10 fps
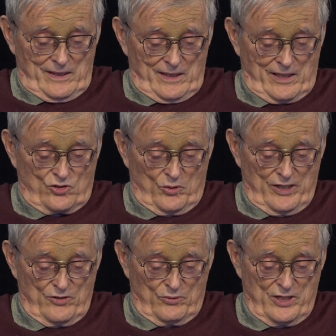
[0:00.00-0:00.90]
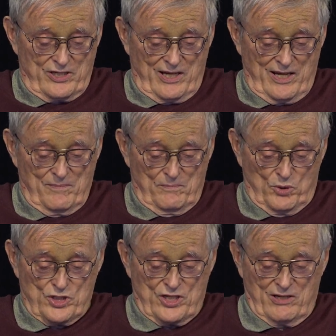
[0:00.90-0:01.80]
A 23 time
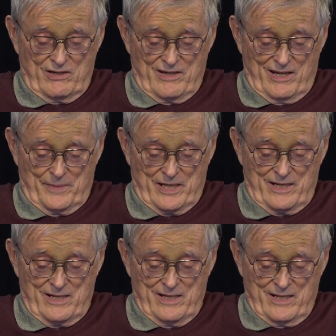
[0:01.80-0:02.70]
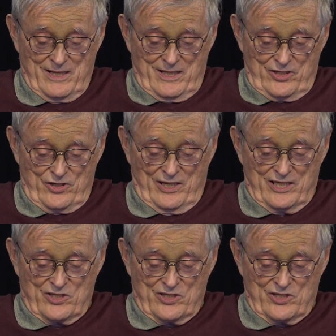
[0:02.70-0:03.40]
pushcart nominee, John is